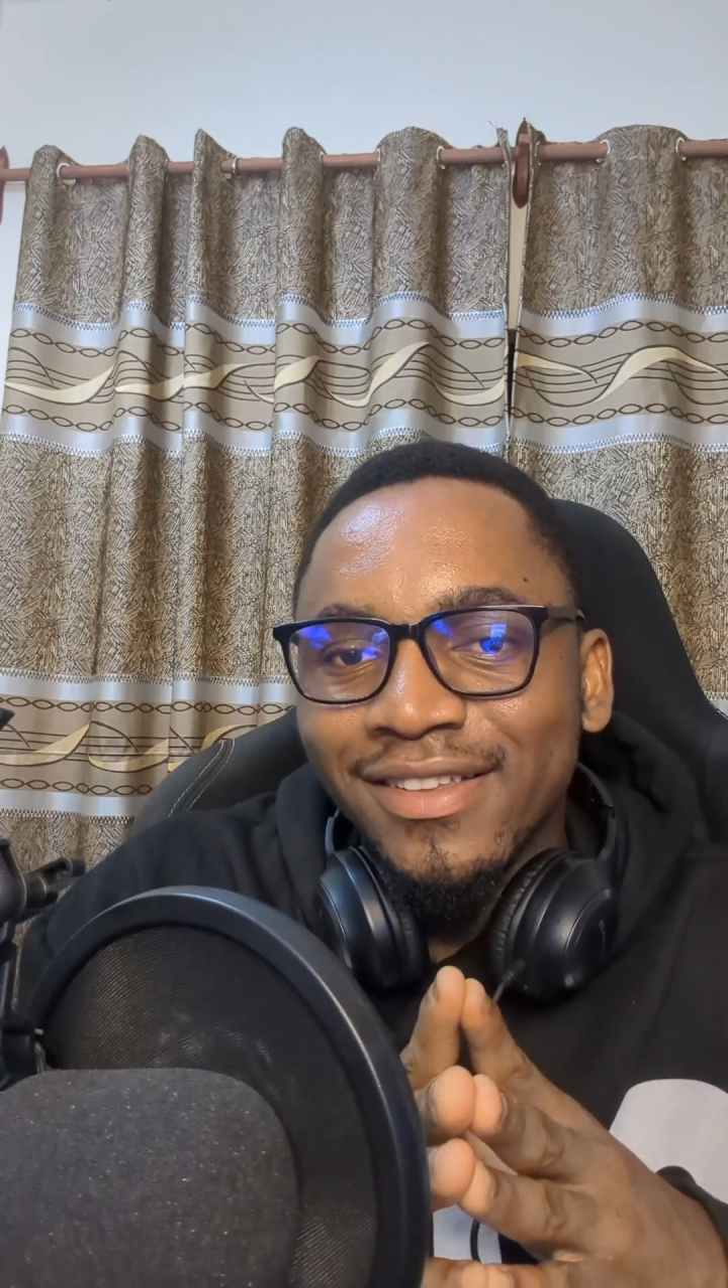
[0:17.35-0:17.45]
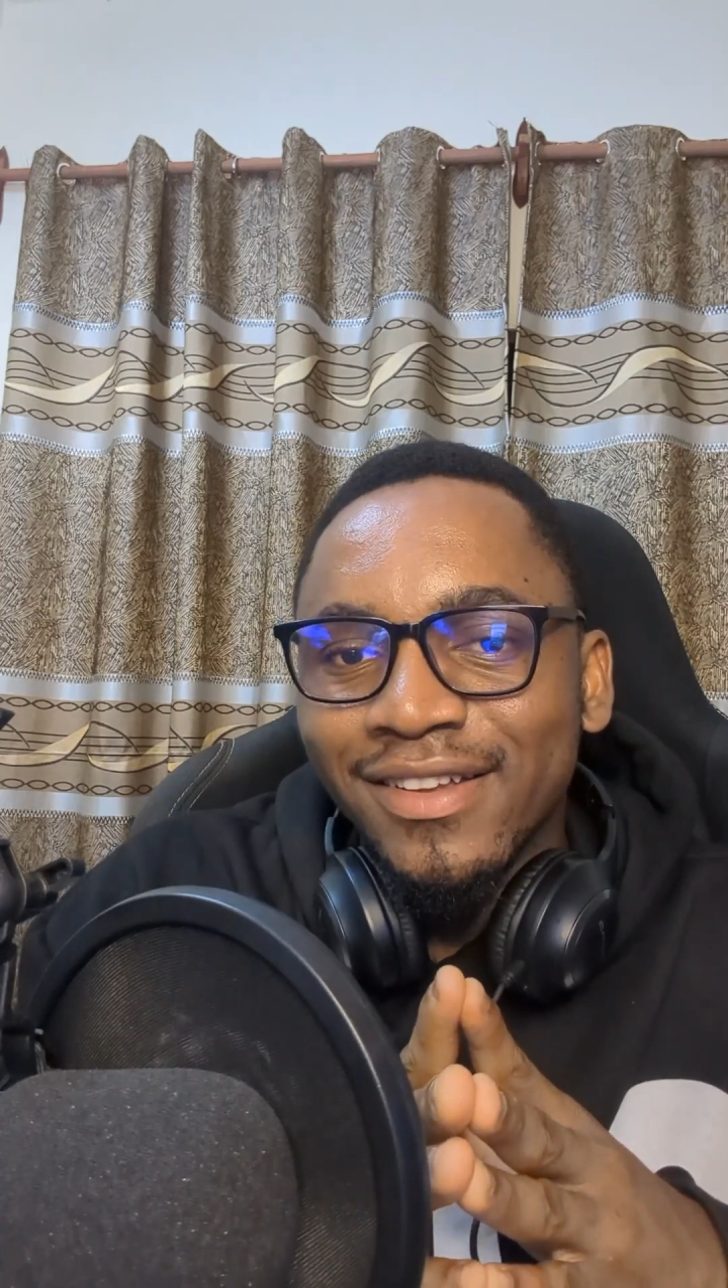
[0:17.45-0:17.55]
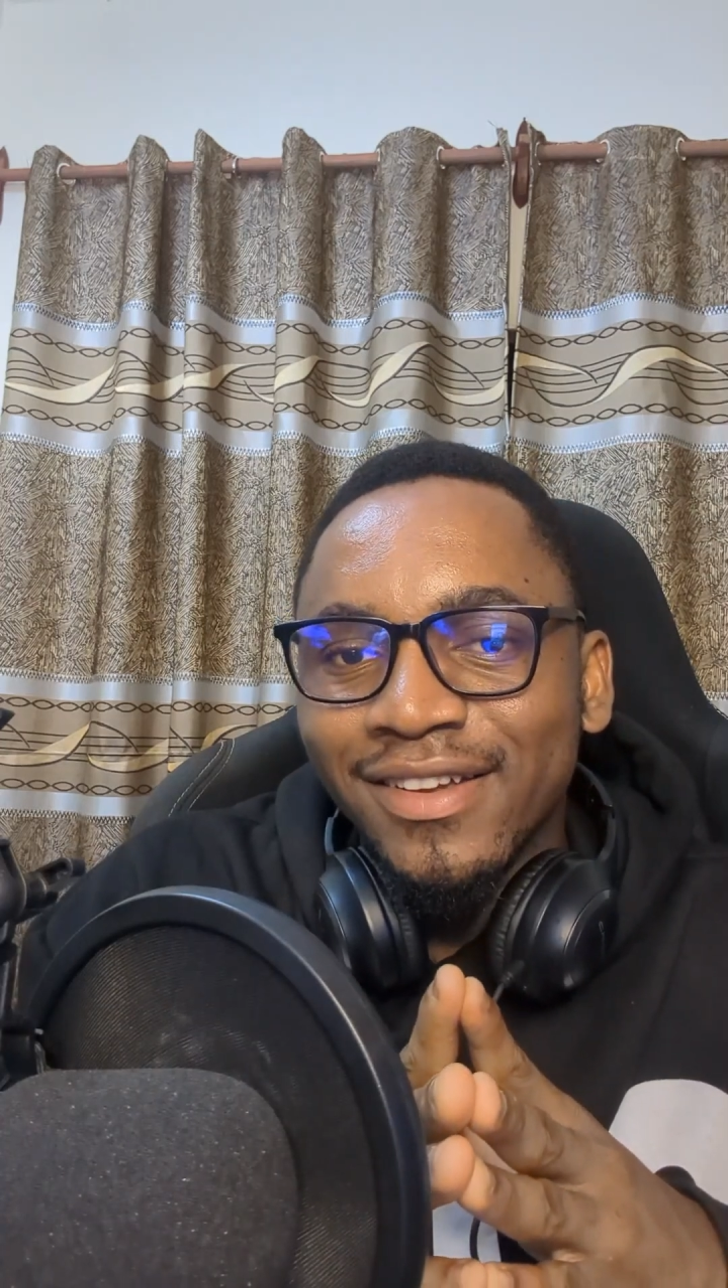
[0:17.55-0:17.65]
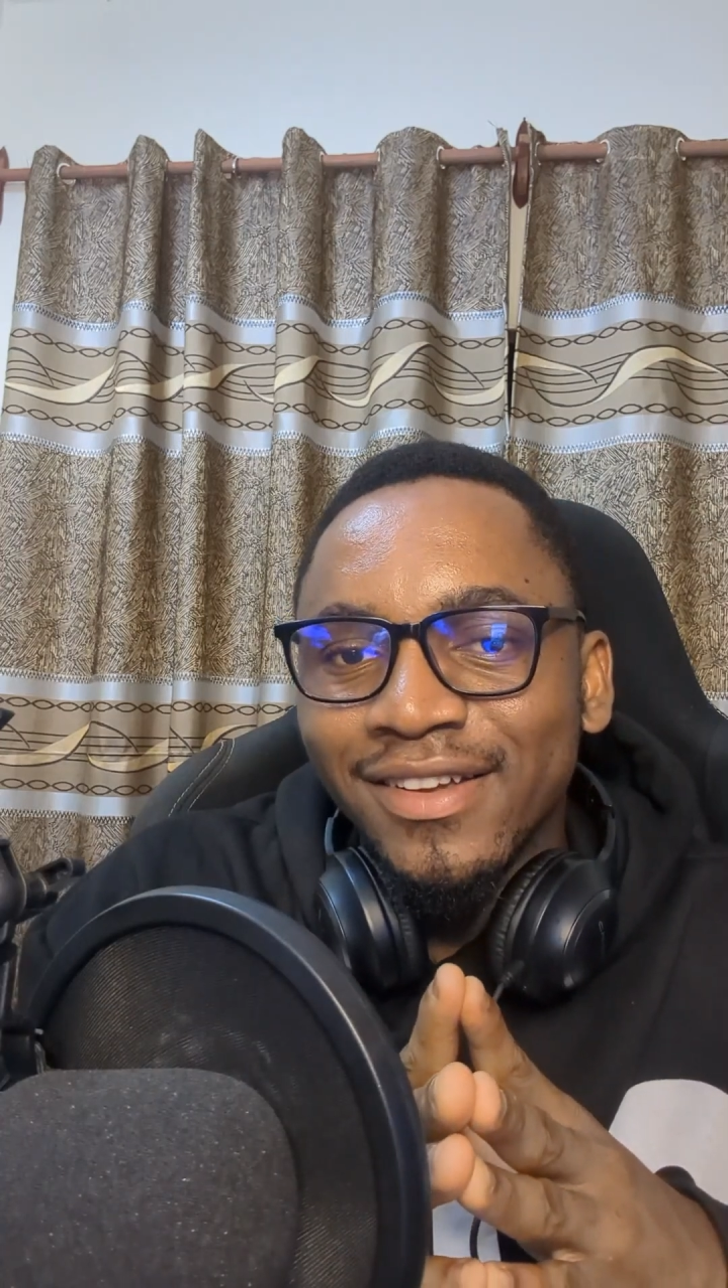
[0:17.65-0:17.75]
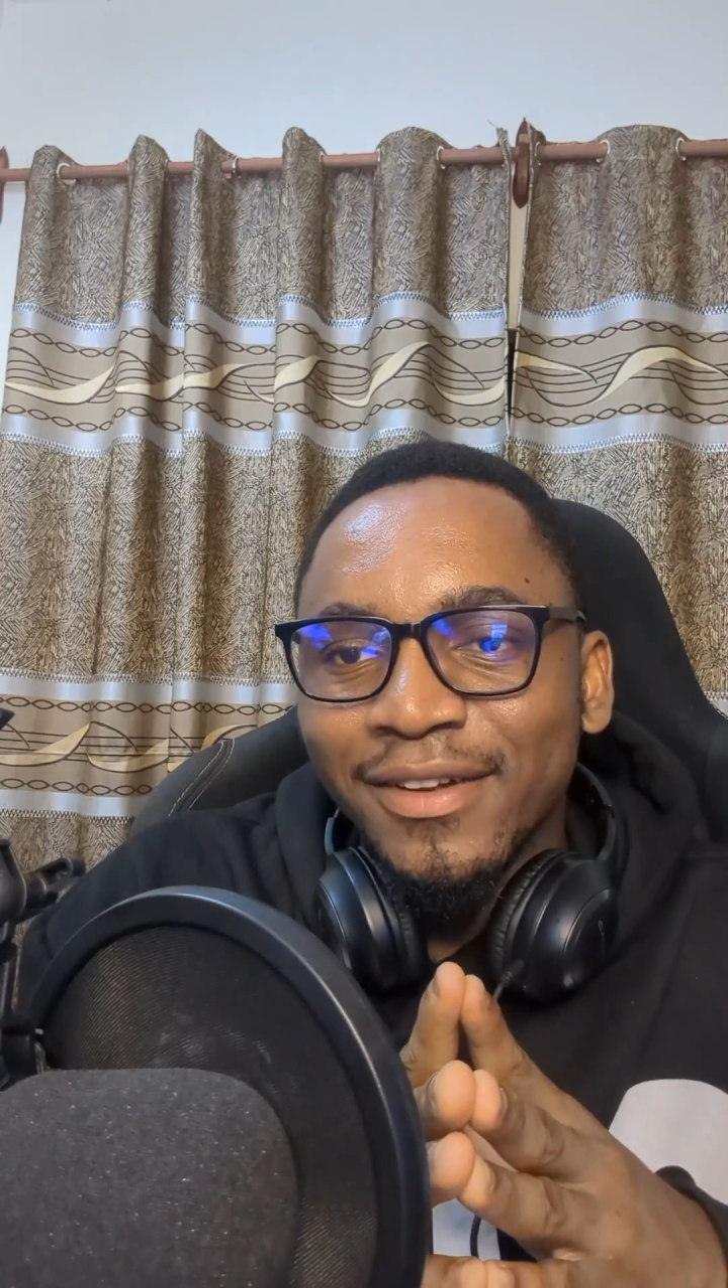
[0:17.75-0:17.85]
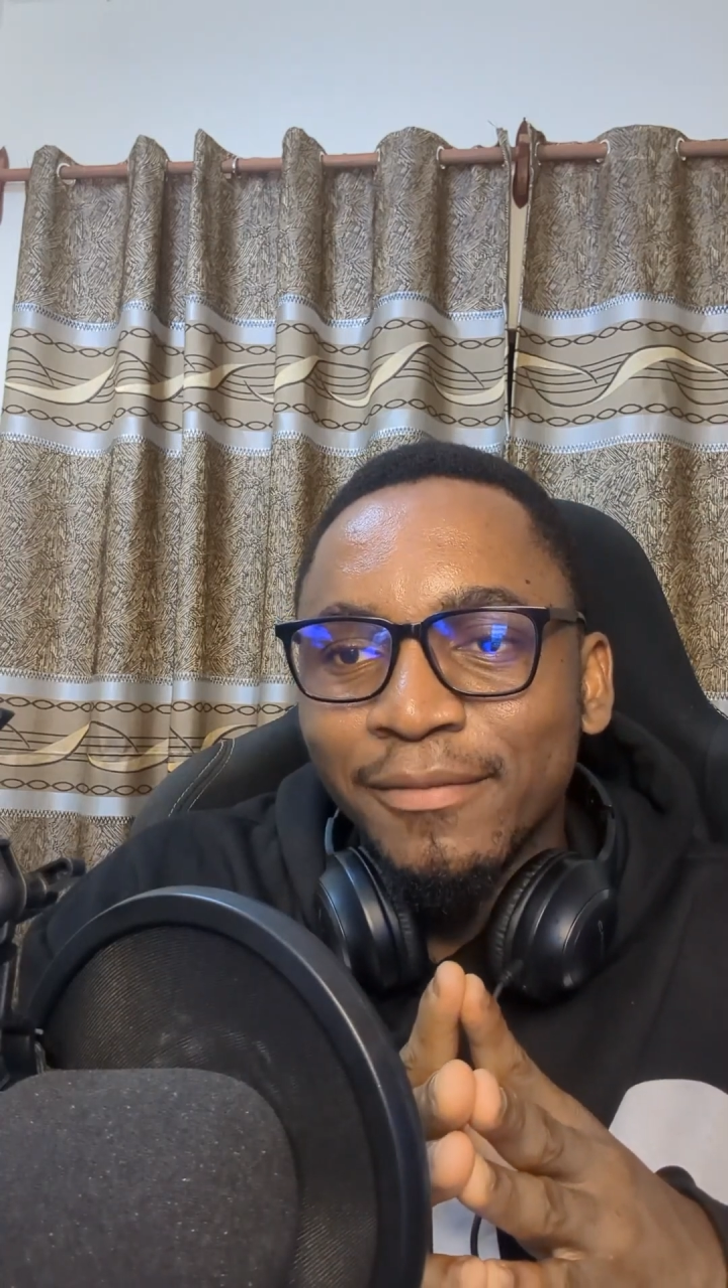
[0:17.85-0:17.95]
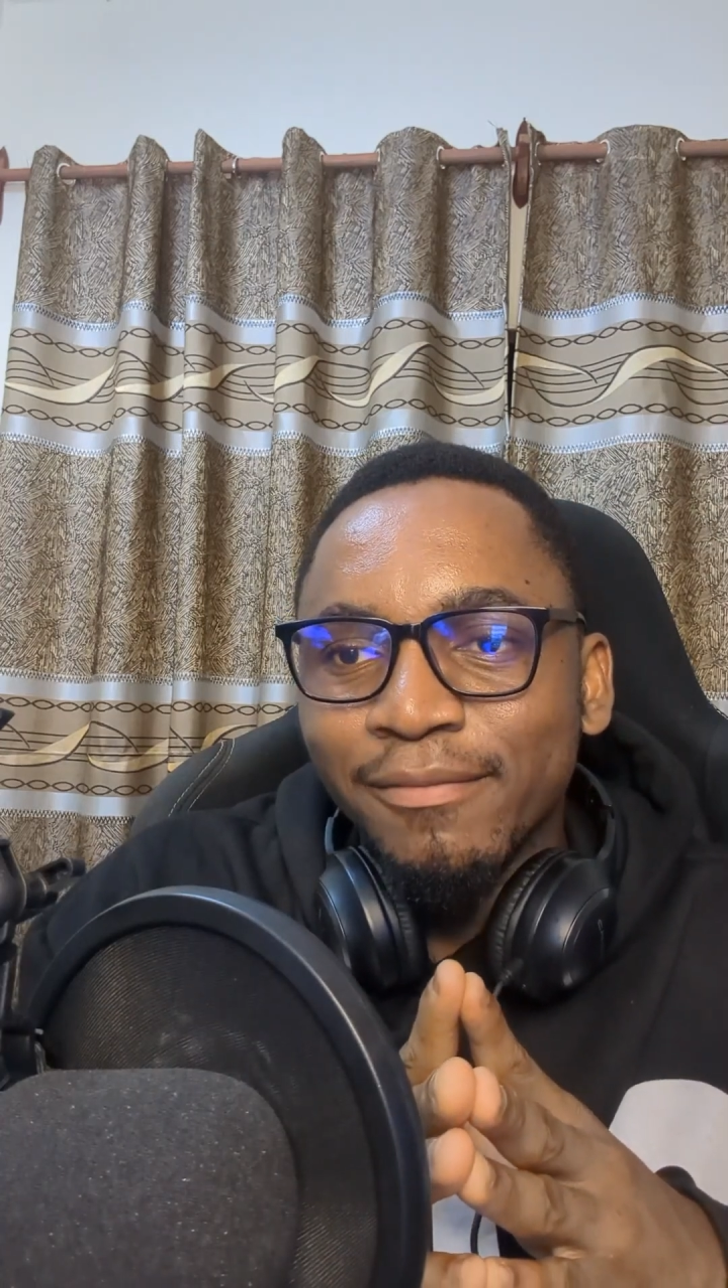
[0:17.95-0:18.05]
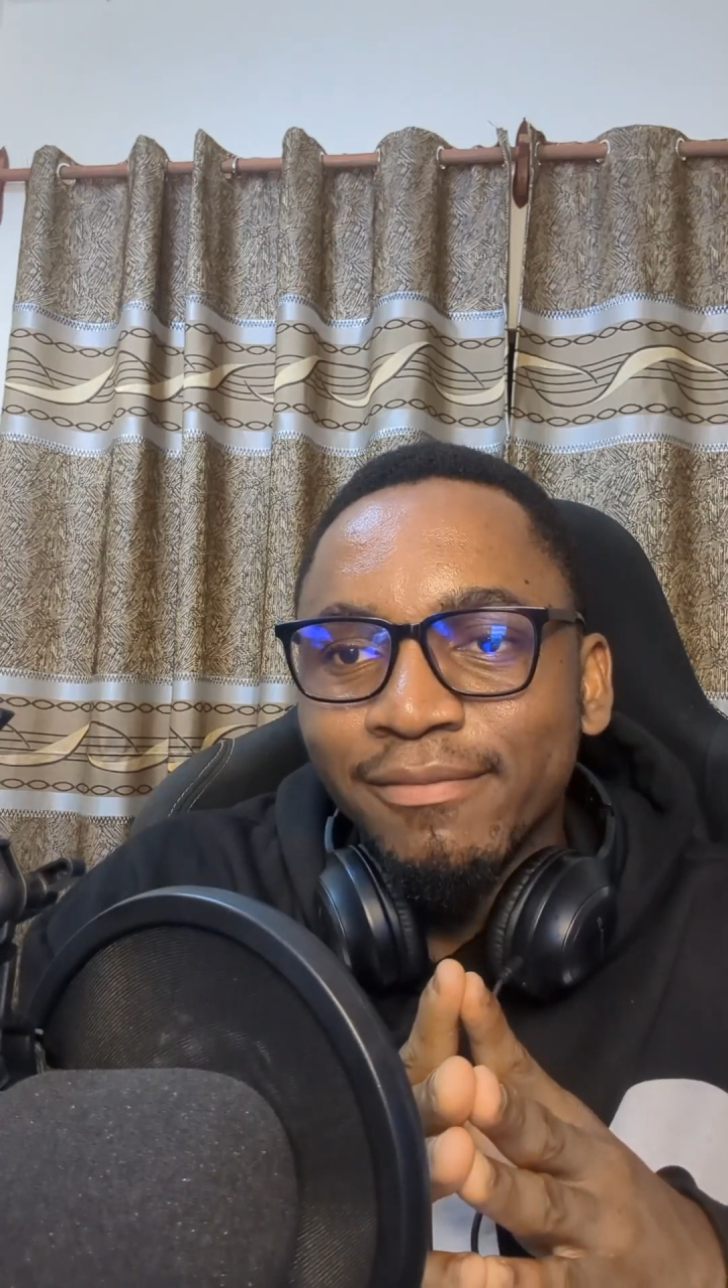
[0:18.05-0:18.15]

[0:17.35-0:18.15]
a